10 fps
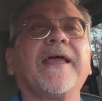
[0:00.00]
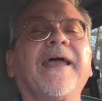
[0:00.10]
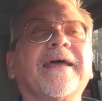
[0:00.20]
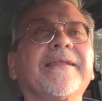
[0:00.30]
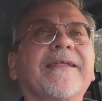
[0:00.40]

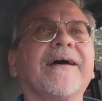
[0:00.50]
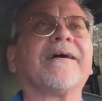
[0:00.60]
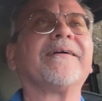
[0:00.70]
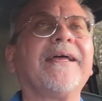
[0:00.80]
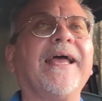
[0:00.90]
and
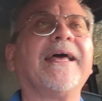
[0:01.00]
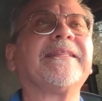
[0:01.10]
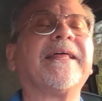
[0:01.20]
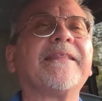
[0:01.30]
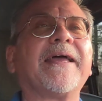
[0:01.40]
uh,
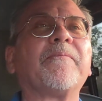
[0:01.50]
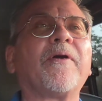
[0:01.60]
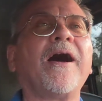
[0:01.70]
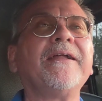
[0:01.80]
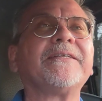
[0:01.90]
and they
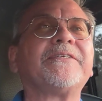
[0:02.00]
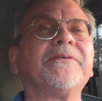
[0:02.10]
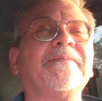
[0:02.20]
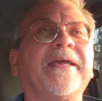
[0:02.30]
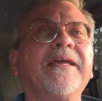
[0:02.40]
brought it
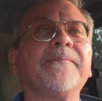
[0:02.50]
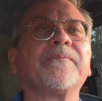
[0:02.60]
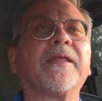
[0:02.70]
to me,